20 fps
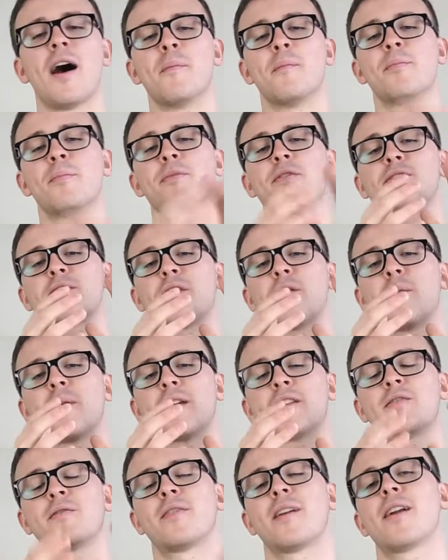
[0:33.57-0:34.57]
So
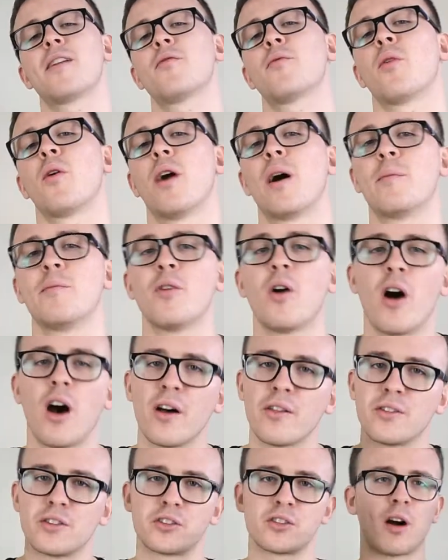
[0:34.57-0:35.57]
it's very raw. I'm not at
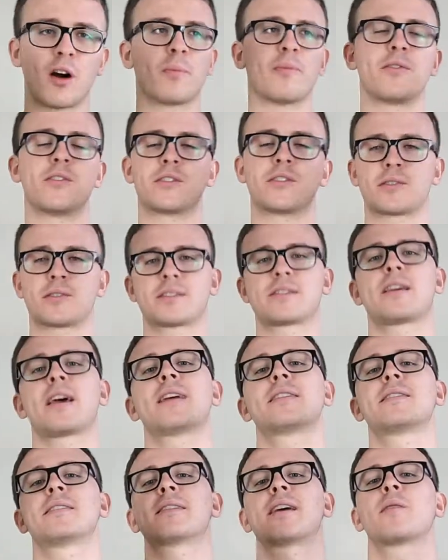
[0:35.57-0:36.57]
the top of the
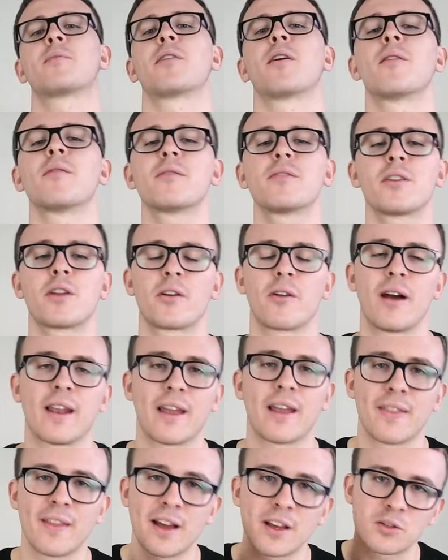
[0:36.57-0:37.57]
successes. I'm going through the grind,
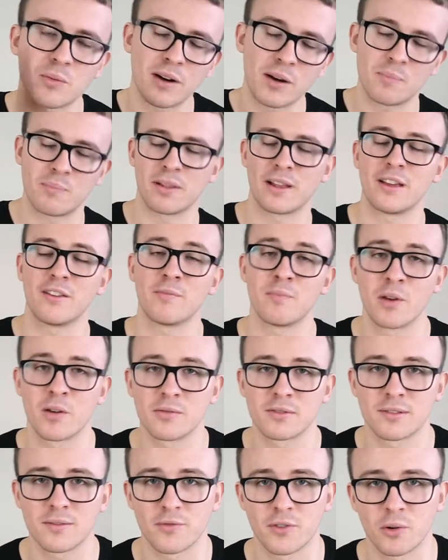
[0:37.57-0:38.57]
and that's where I believe
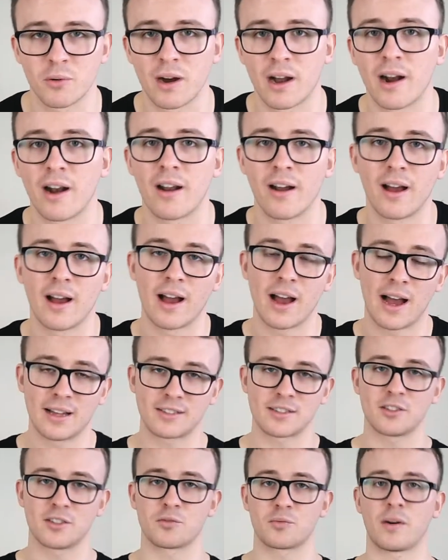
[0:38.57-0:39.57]
most of you are at
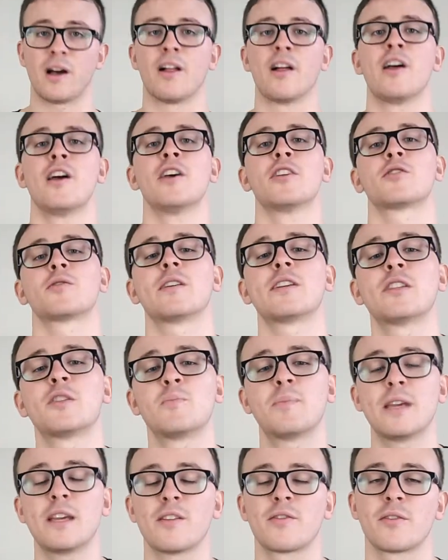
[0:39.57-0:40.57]
as well. So I
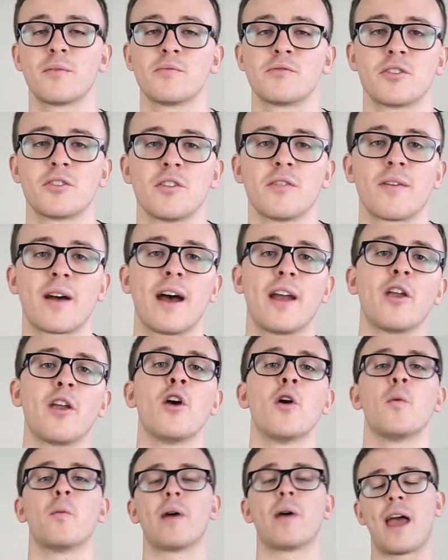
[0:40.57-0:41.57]
speak from truth, and
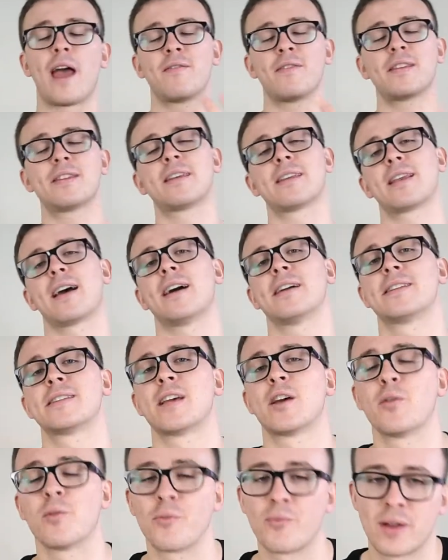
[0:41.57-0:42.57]
everything that I say
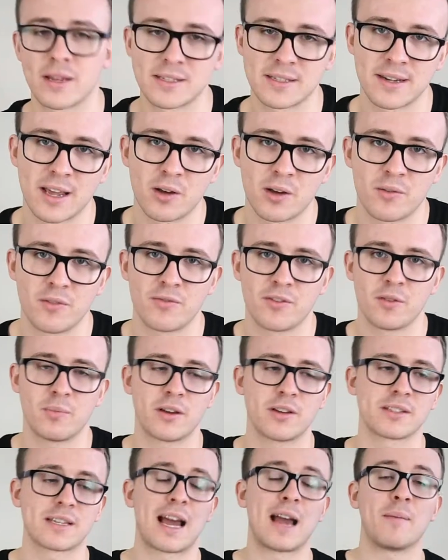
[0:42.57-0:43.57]
will resonate with you
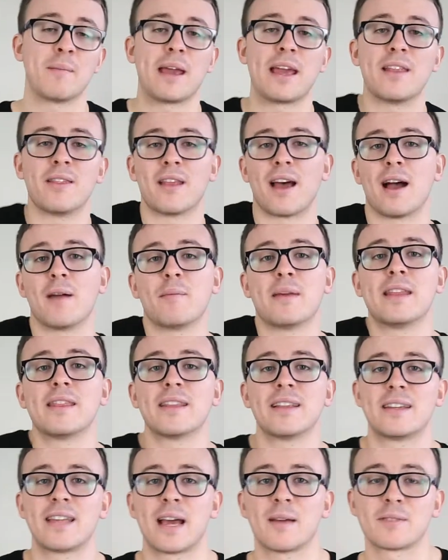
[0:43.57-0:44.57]
because I'm in the
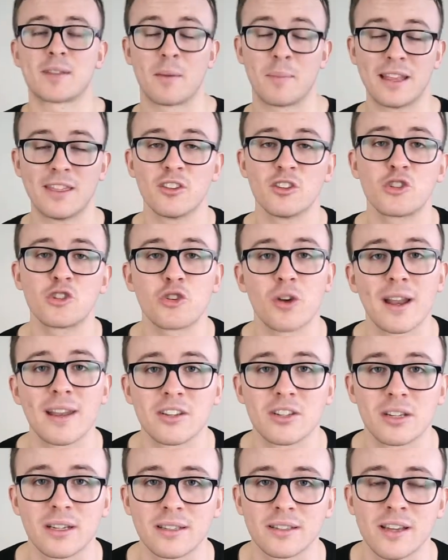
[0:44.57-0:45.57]
depths, I'm in the
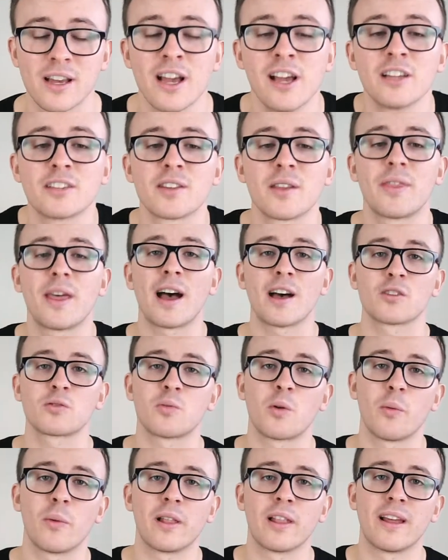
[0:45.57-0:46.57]
trenches. So that's what
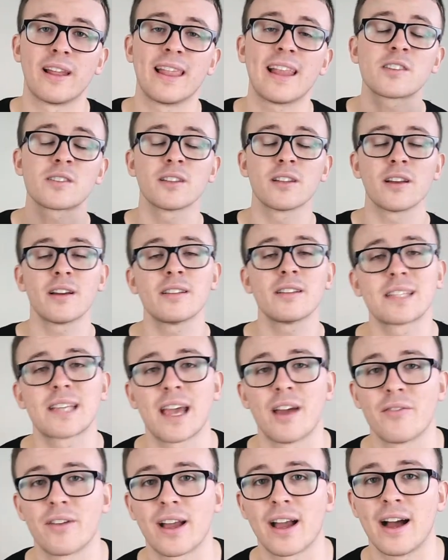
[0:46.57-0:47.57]
we're learning. Let's learn
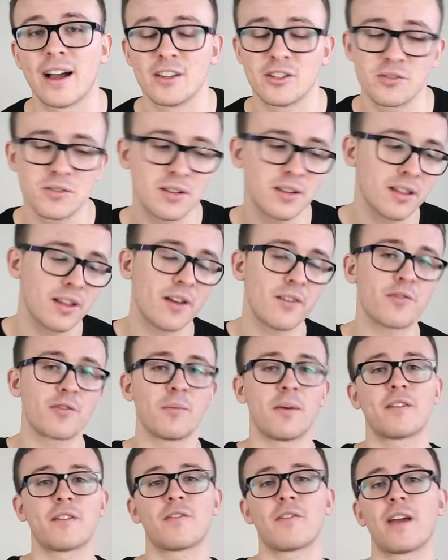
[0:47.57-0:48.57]
together, guys. You can learn from
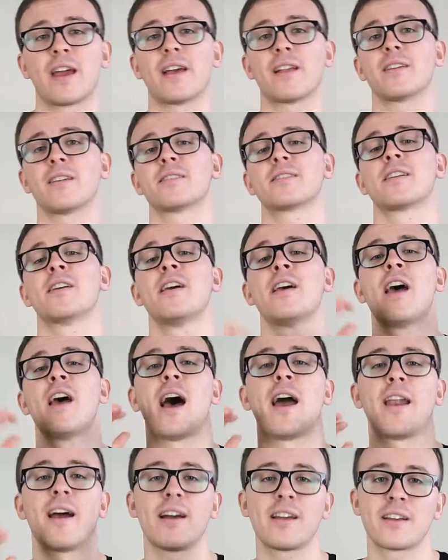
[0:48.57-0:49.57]
my failures,
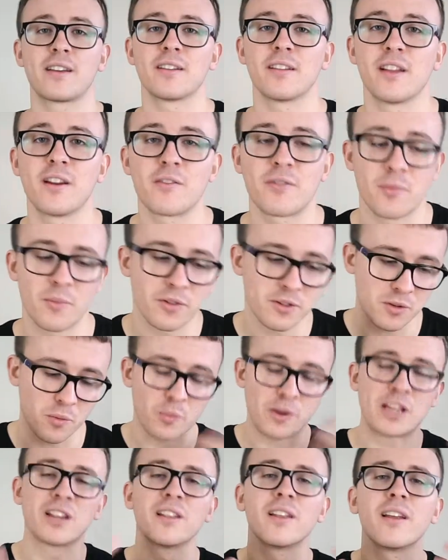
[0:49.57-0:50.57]
and I can learn from yours, and we
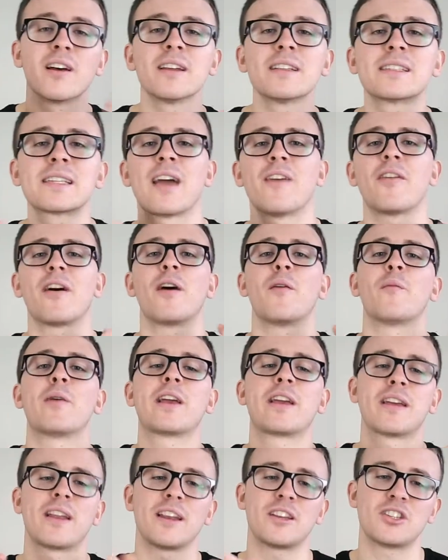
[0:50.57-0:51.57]
can learn together, and we
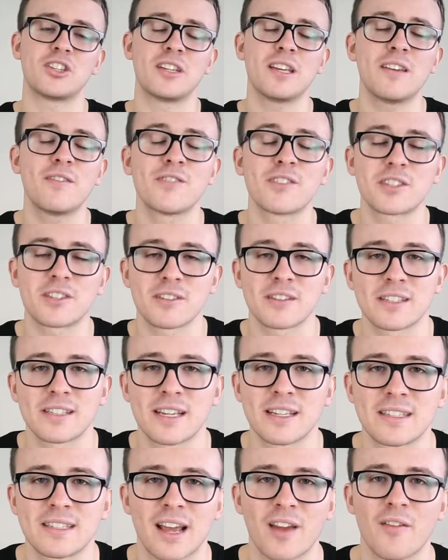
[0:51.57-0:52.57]
can achieve the
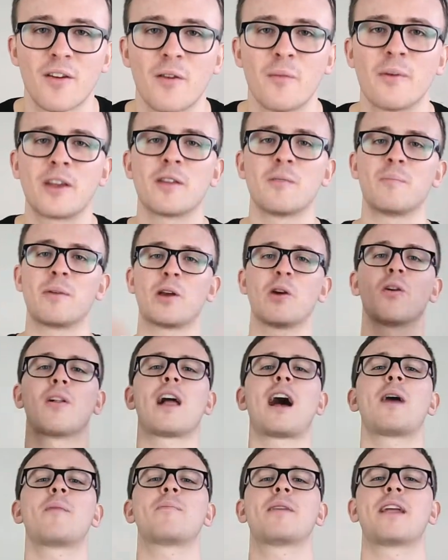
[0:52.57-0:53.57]
success together, and we can be all
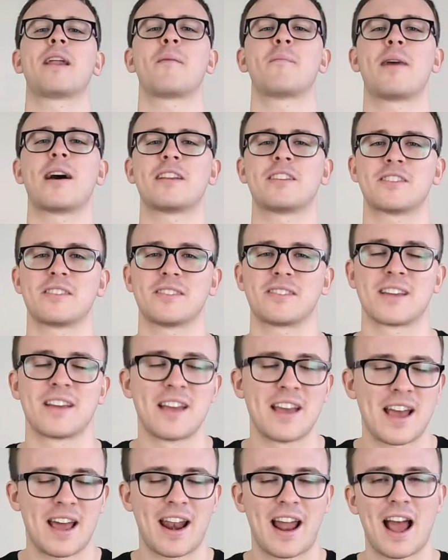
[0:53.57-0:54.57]
happy in our mansions
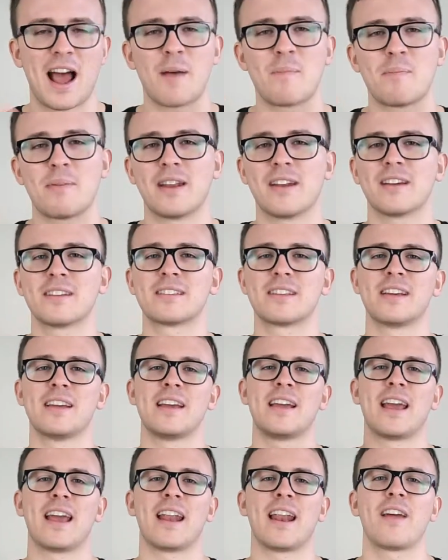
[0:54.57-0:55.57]
and happiness
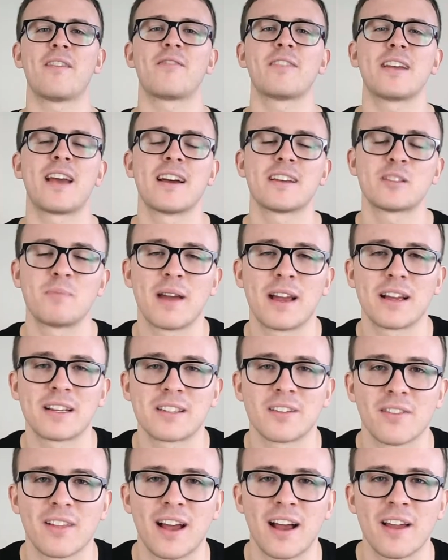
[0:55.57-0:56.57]
in every aspect
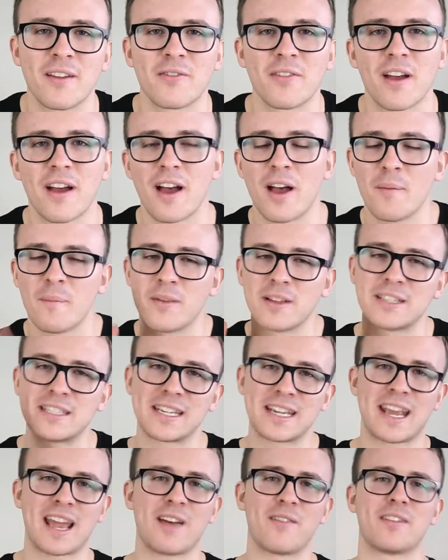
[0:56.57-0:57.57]
of life
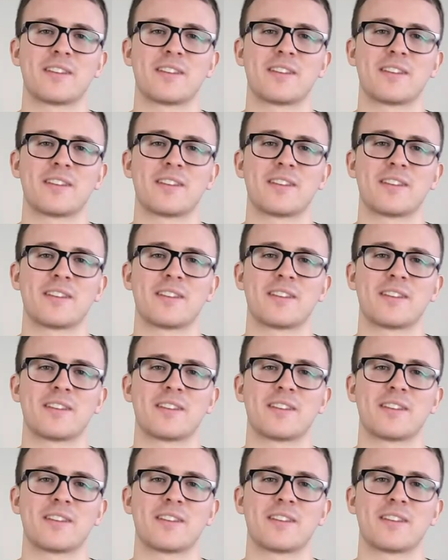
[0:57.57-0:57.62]
together.